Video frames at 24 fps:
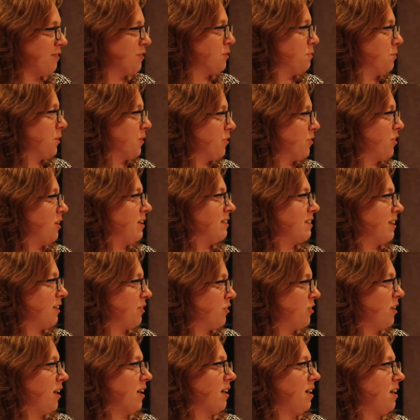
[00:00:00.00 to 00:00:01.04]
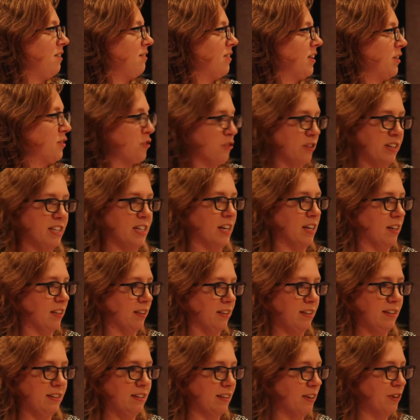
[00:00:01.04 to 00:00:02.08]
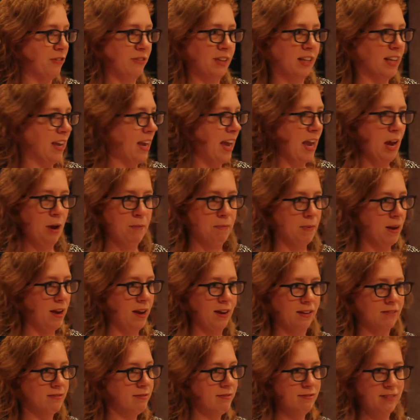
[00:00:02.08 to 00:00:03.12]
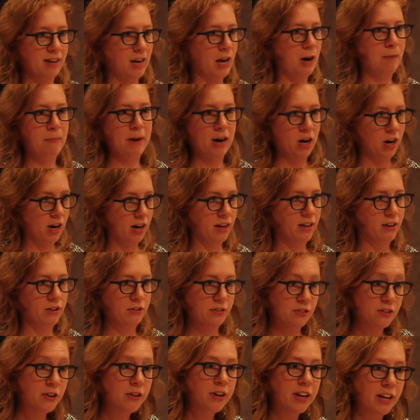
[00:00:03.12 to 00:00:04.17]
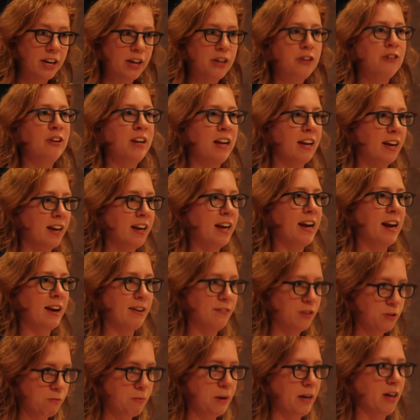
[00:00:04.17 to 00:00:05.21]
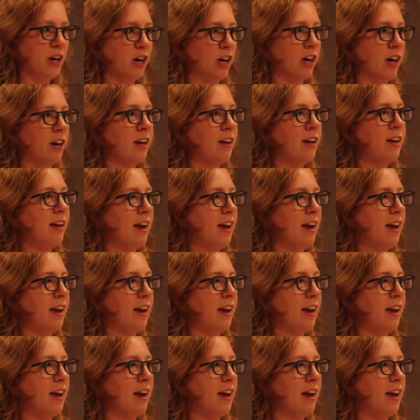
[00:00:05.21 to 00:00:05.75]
have someone translate Chekhov. That's ridiculous. It really can't be an American who's doing it. You need a native speaker